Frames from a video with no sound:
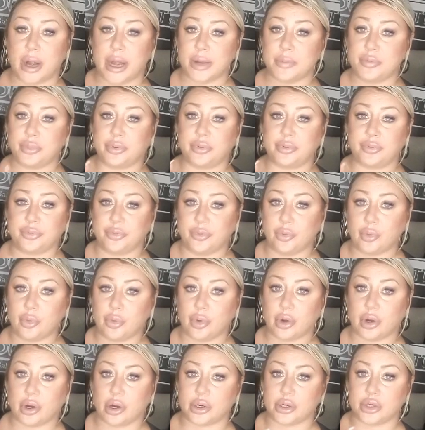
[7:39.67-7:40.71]

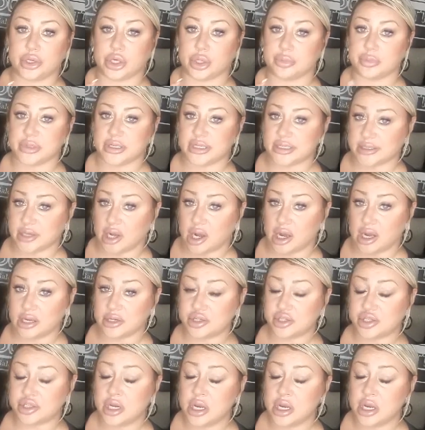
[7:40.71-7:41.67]
before your massage.